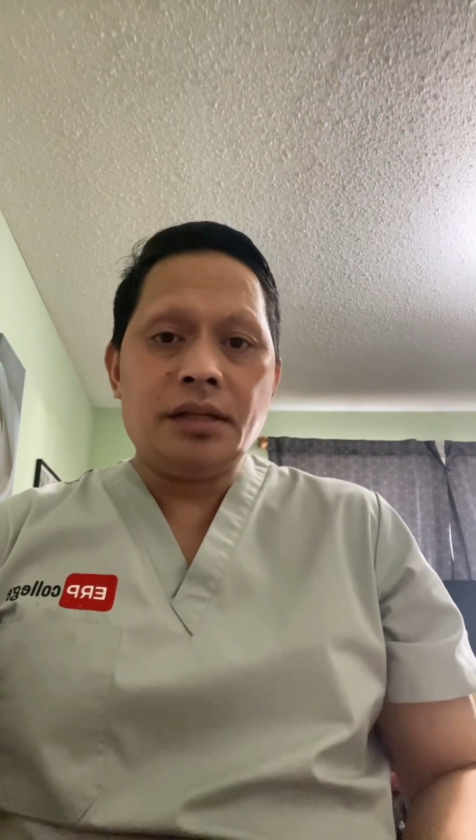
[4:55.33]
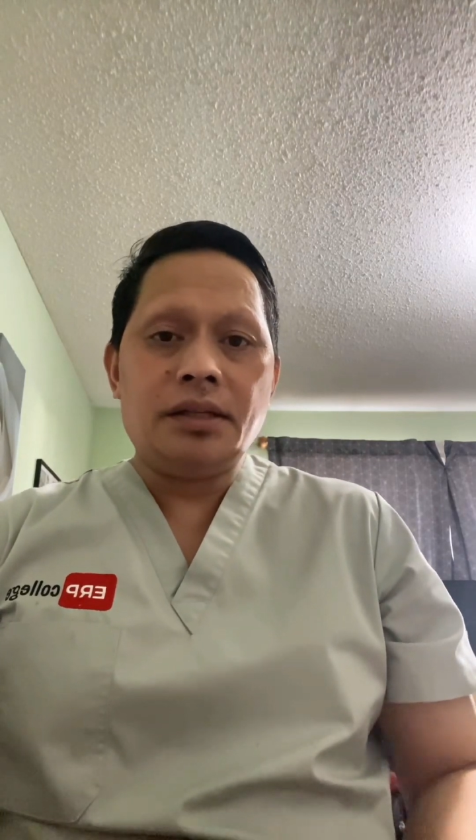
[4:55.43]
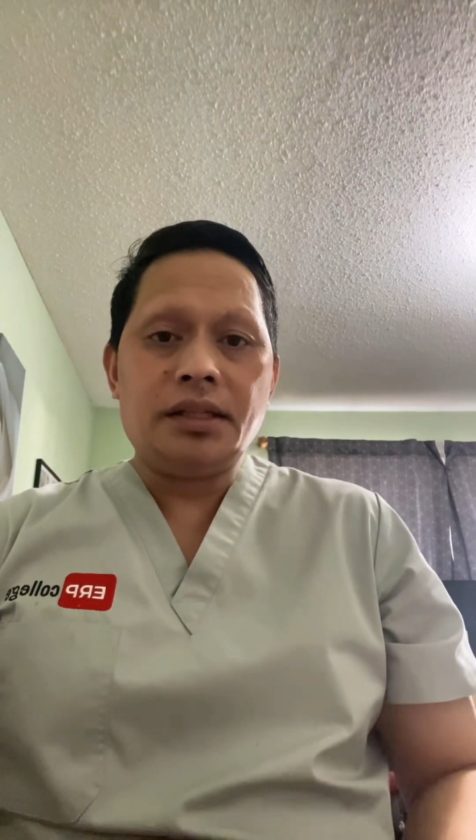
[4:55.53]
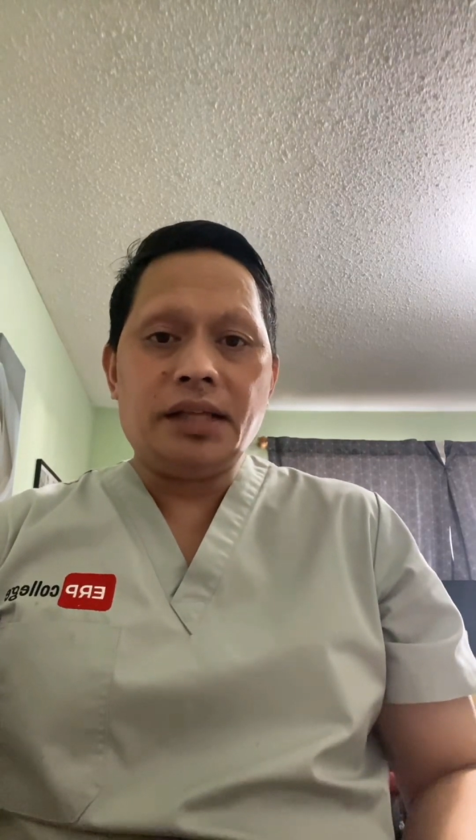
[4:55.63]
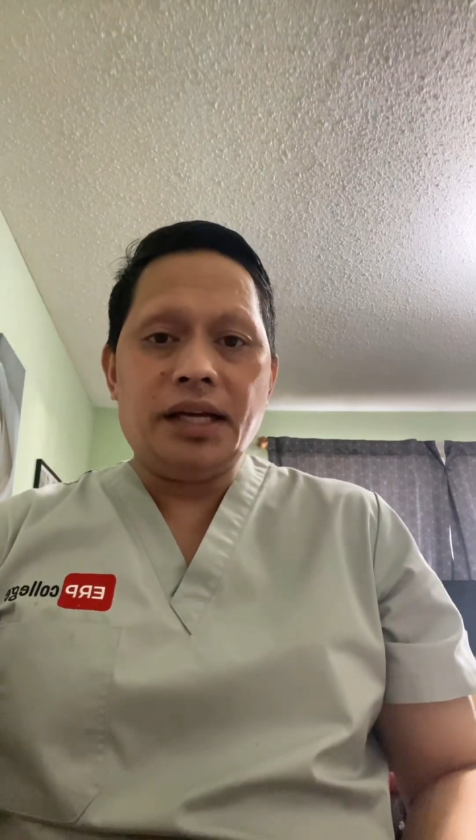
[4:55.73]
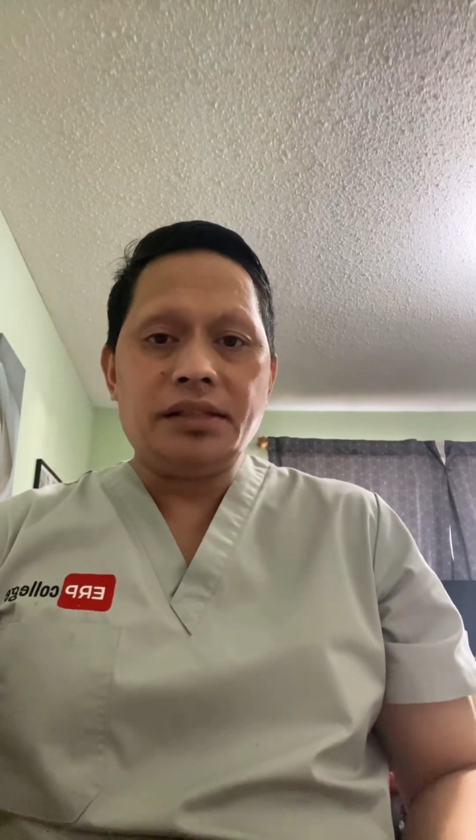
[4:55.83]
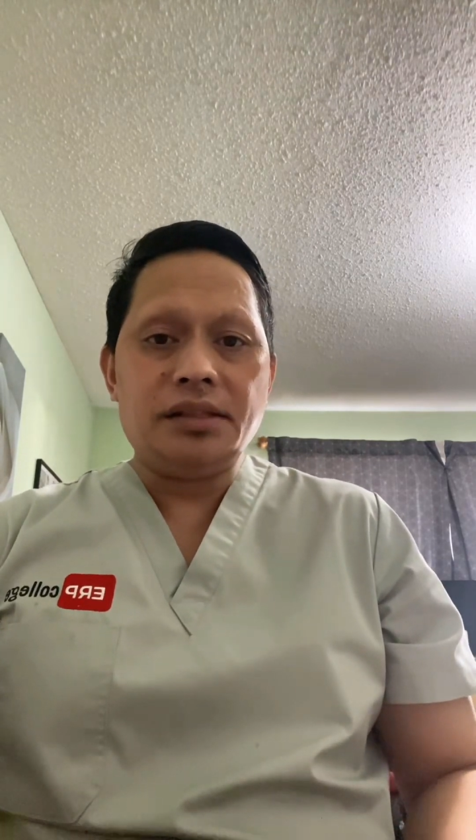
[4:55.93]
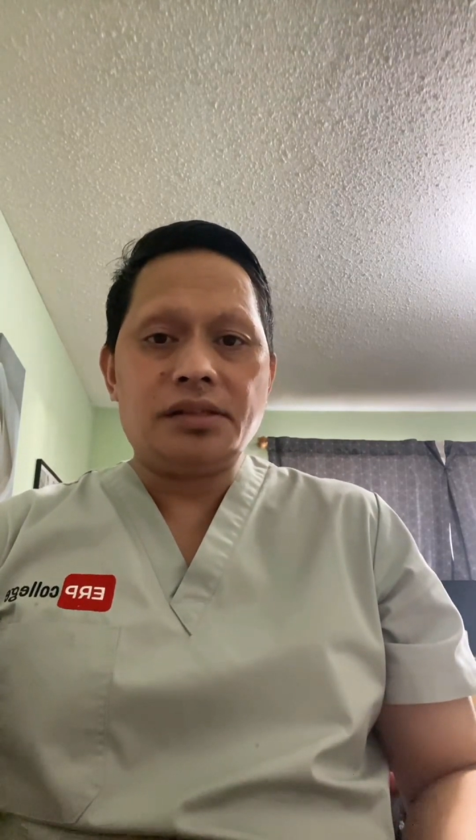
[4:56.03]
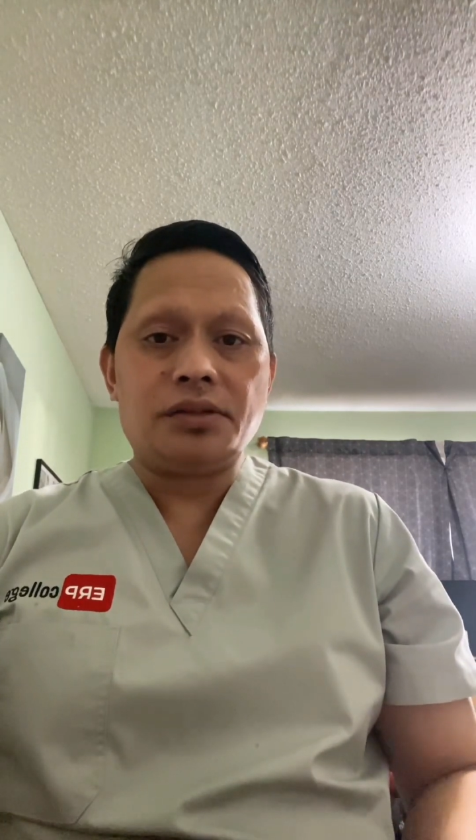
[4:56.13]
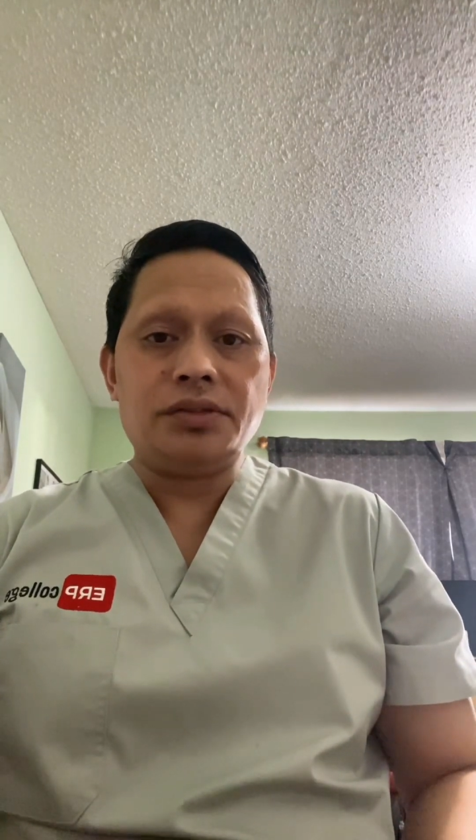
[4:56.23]
the test
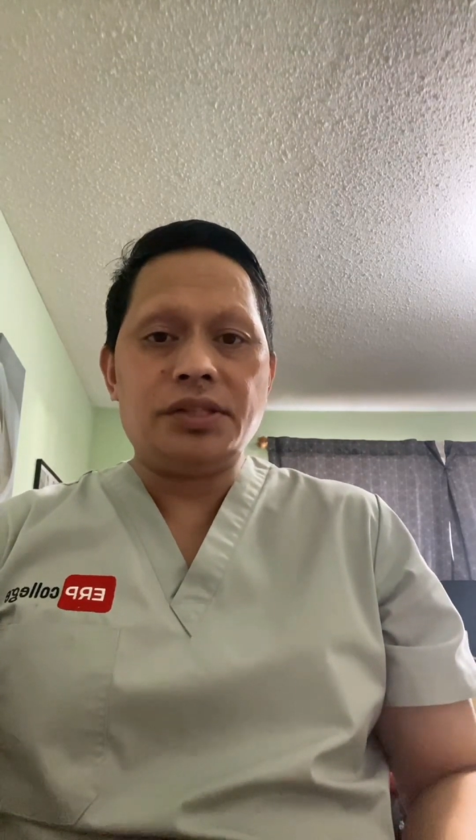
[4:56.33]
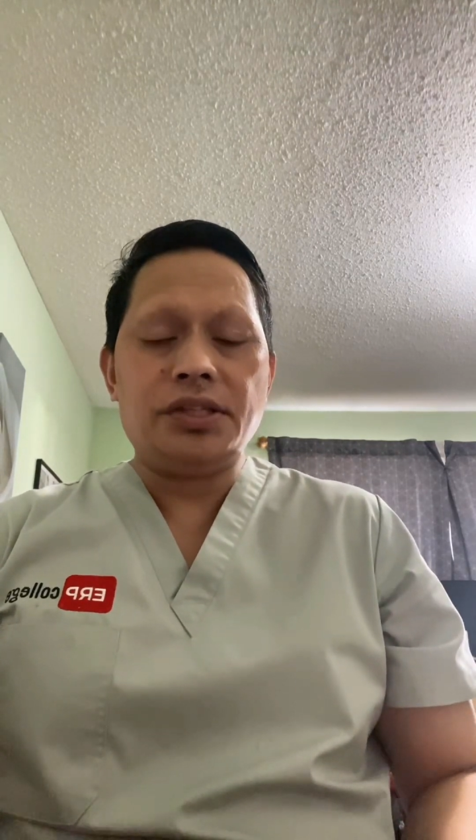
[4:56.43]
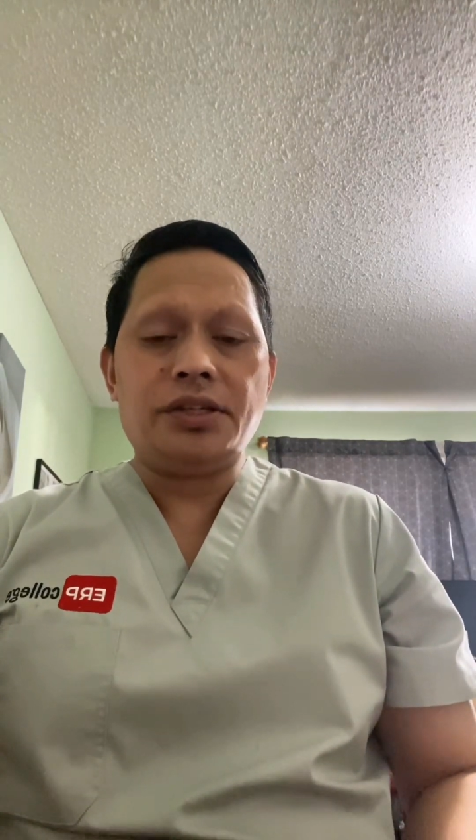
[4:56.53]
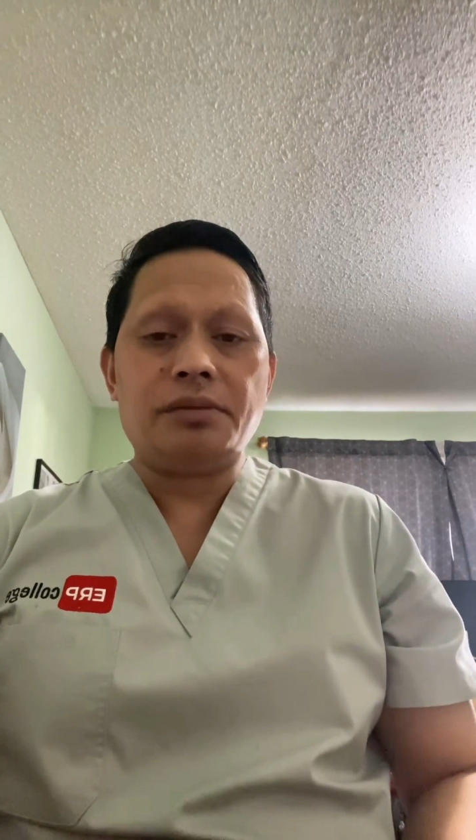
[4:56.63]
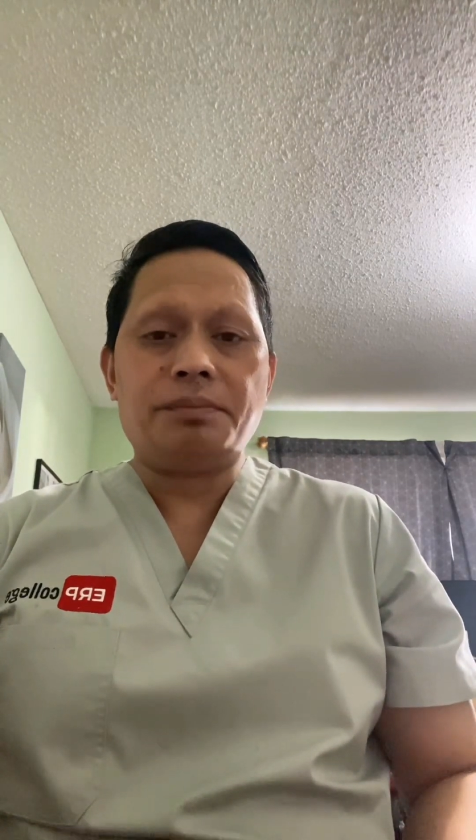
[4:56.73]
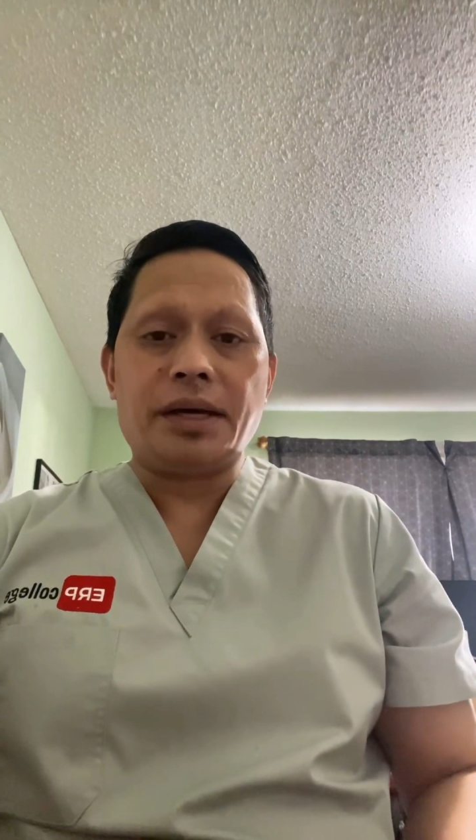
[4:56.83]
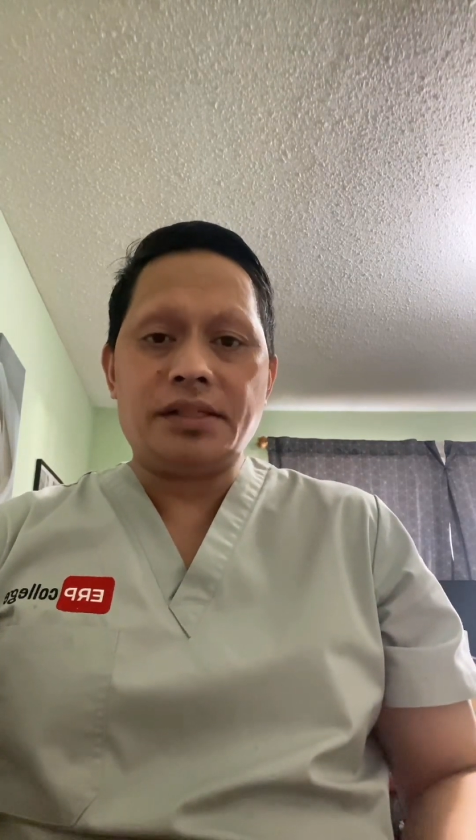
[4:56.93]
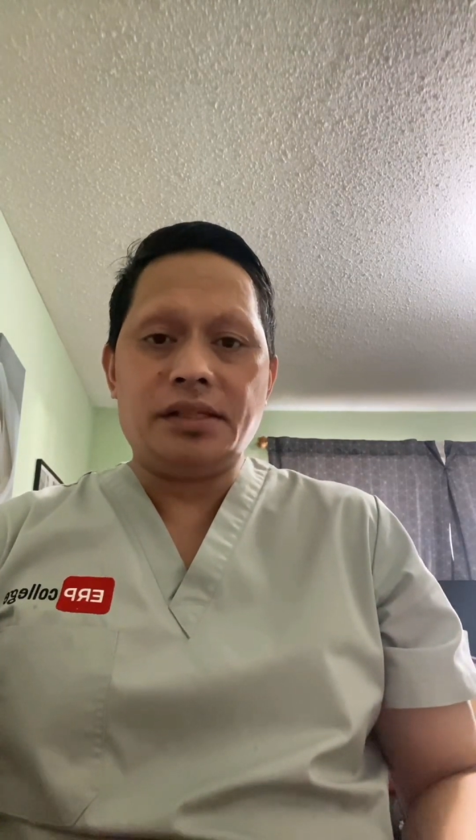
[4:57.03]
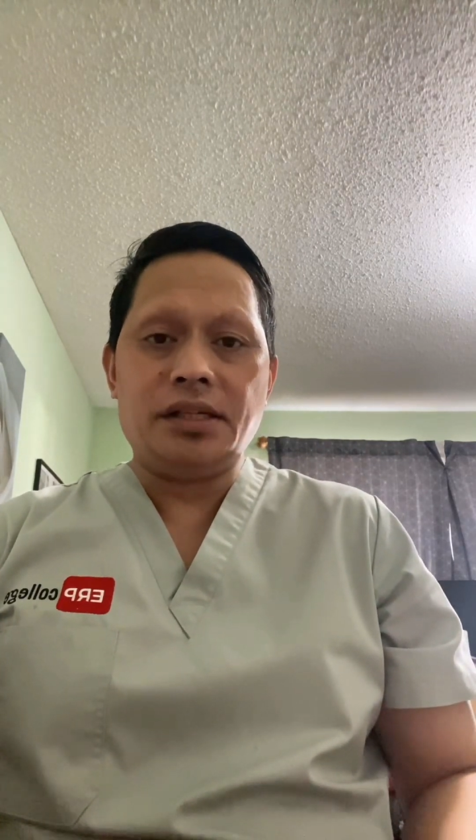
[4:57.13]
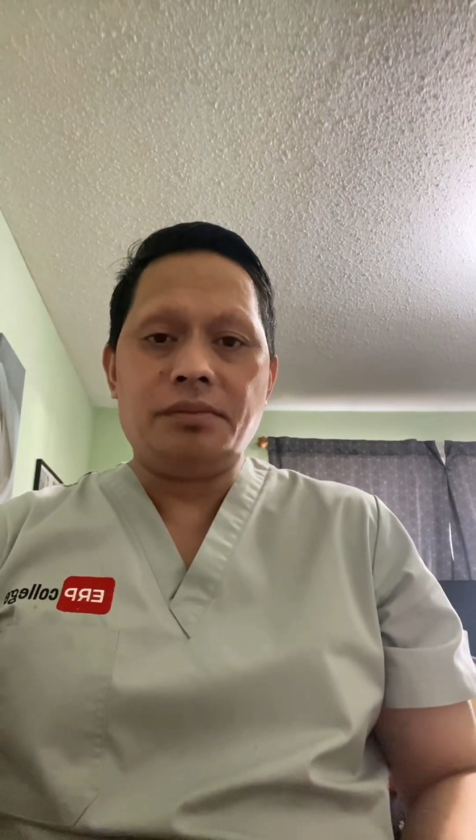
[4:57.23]
is considered
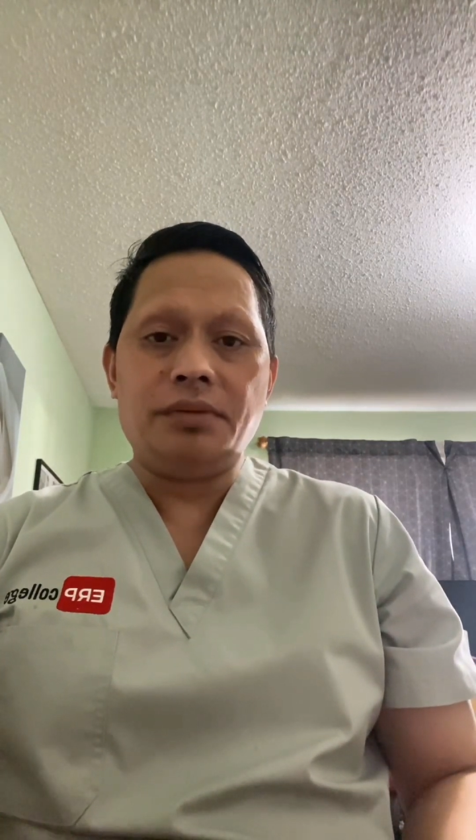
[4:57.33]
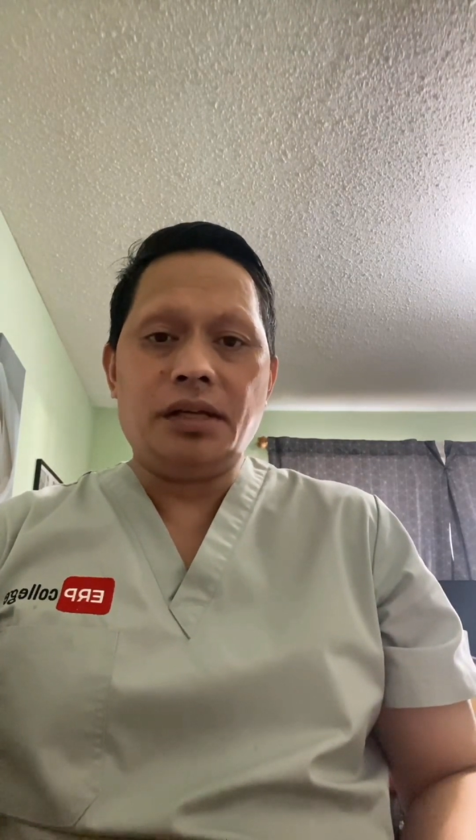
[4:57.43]
positive,